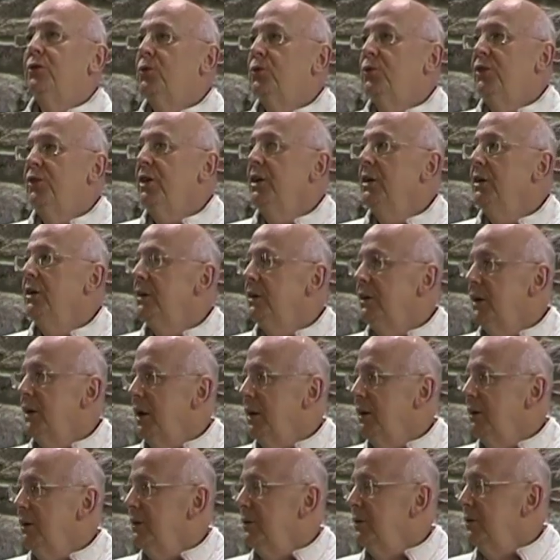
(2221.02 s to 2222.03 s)
14. It
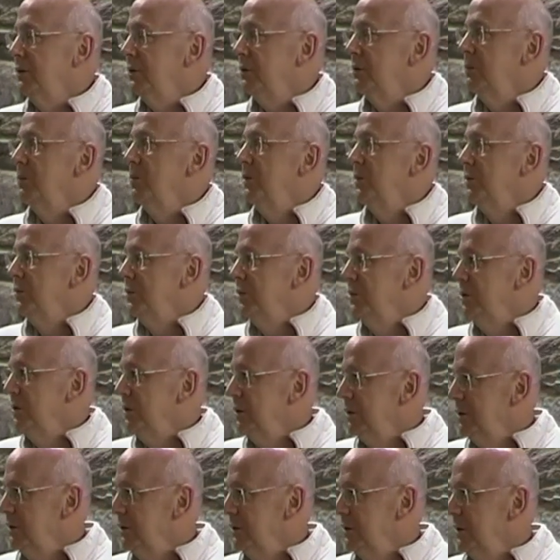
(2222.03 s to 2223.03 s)
ends with
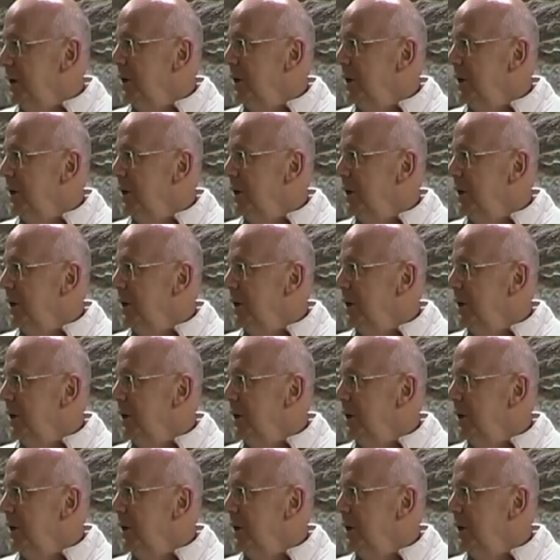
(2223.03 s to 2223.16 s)
the